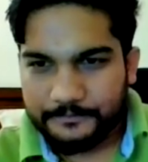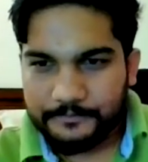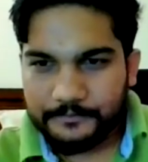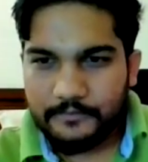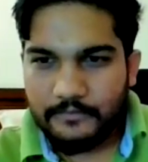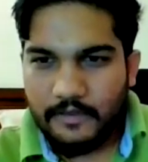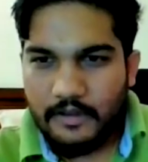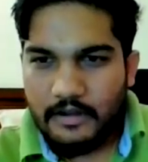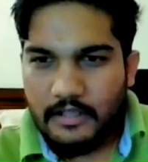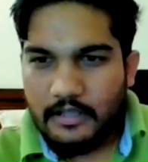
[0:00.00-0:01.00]

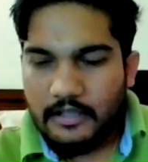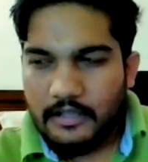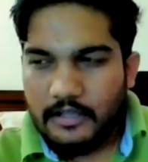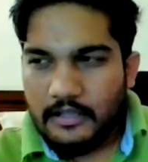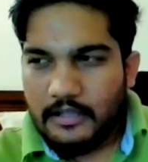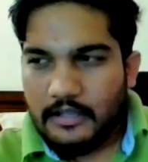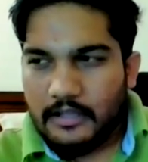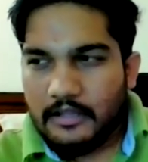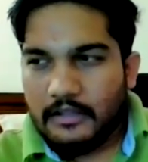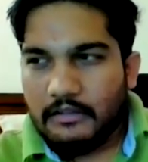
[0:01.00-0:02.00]

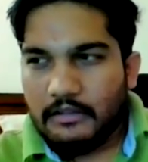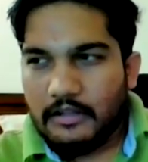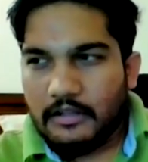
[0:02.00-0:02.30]
No one is speaking in this clip.